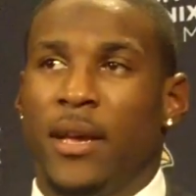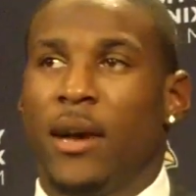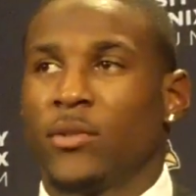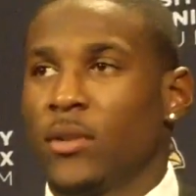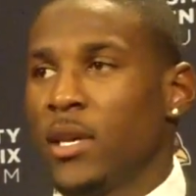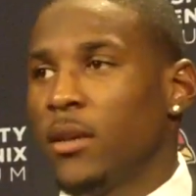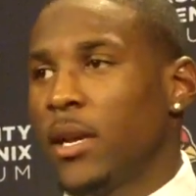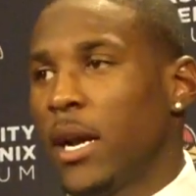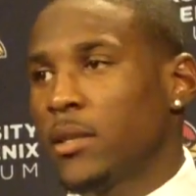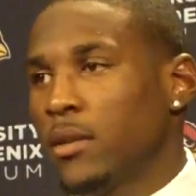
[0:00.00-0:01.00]
I was going to give
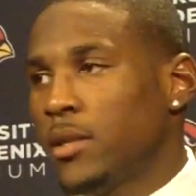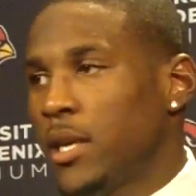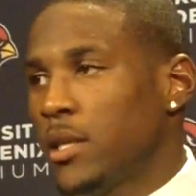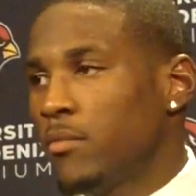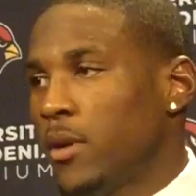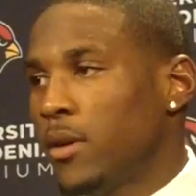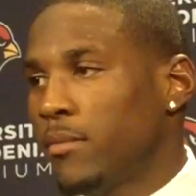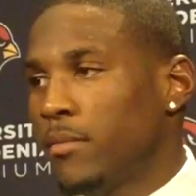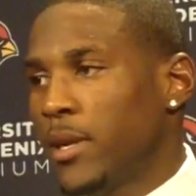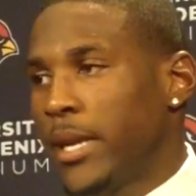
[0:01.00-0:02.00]
you guys a little taste of
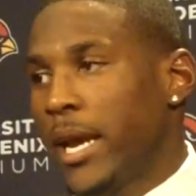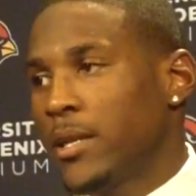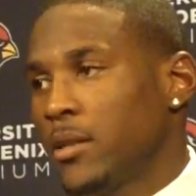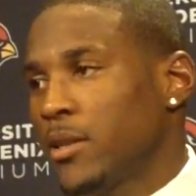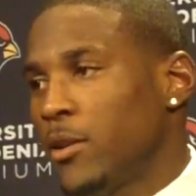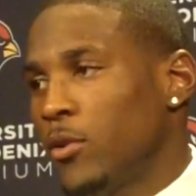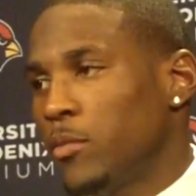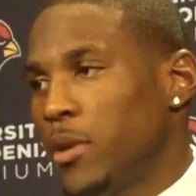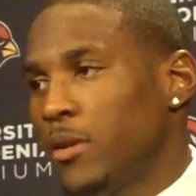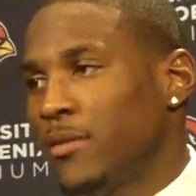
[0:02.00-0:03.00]
my dancing skills,
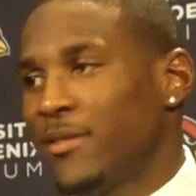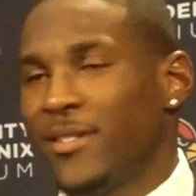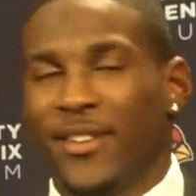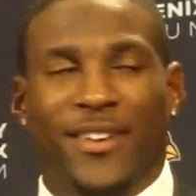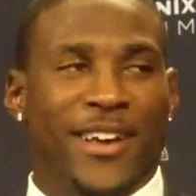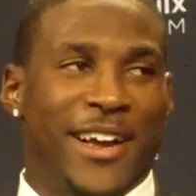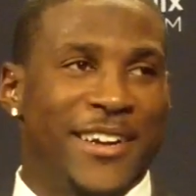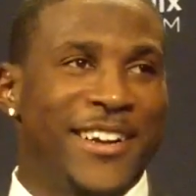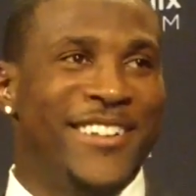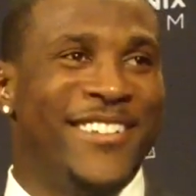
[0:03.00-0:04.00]

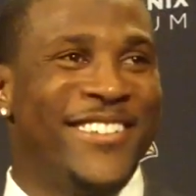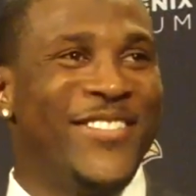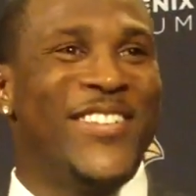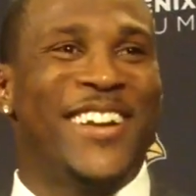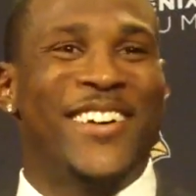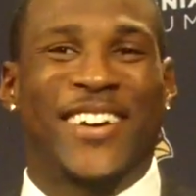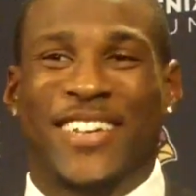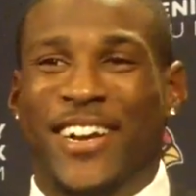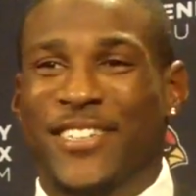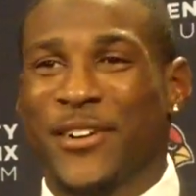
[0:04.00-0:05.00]
but
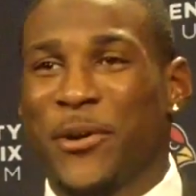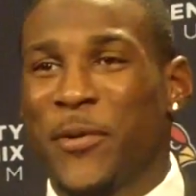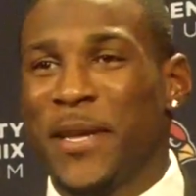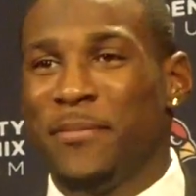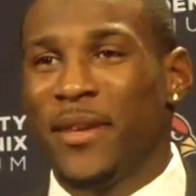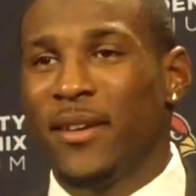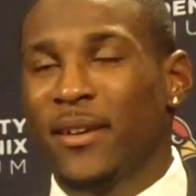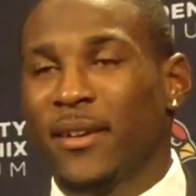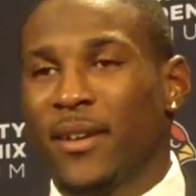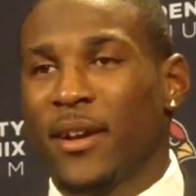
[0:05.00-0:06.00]
I took a quick peek
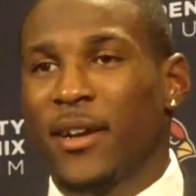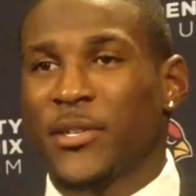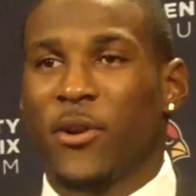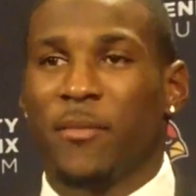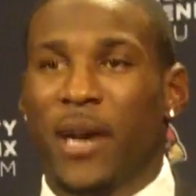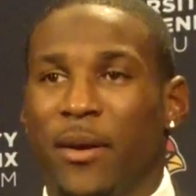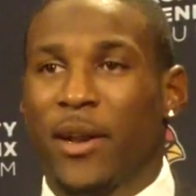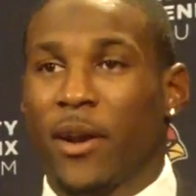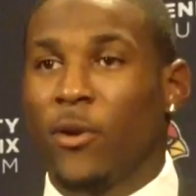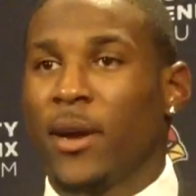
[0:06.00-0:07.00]
and I saw him behind me,
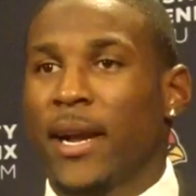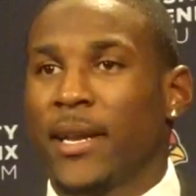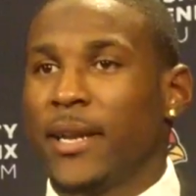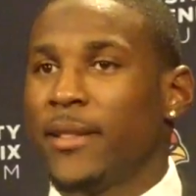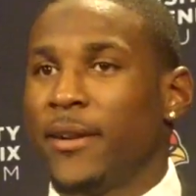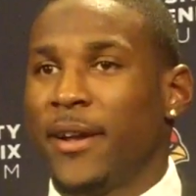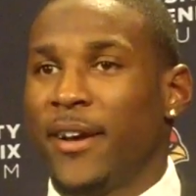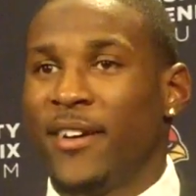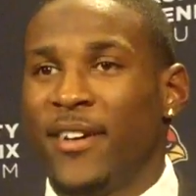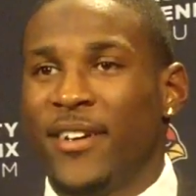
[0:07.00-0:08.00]
like, oh, I got to get there now.